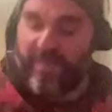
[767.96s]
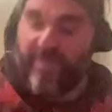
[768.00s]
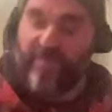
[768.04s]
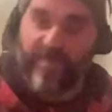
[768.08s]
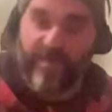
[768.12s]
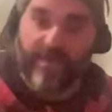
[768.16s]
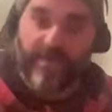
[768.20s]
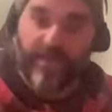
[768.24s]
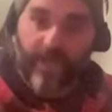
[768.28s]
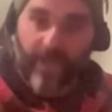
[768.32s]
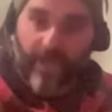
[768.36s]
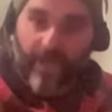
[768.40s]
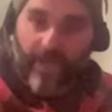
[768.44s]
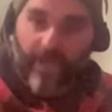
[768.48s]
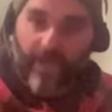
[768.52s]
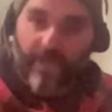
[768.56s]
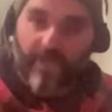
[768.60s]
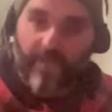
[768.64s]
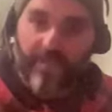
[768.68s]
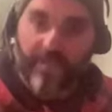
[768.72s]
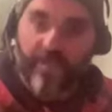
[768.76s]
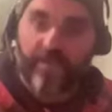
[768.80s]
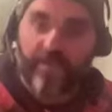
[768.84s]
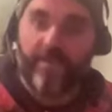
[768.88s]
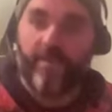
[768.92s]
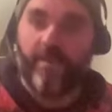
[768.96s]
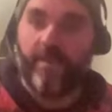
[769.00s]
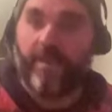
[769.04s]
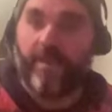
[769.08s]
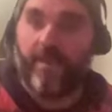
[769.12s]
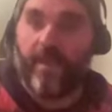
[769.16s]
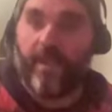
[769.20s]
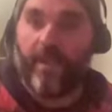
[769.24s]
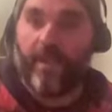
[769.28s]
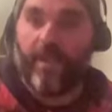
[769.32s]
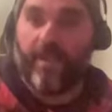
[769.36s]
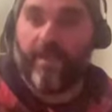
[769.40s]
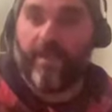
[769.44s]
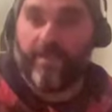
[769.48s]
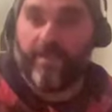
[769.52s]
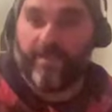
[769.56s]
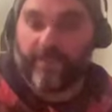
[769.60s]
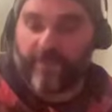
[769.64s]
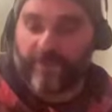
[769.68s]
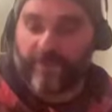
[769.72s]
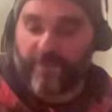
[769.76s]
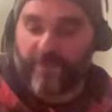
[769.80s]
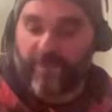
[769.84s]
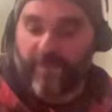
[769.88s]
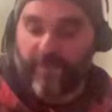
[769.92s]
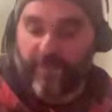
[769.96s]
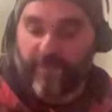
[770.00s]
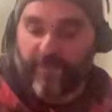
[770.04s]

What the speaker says: given a task, and essentially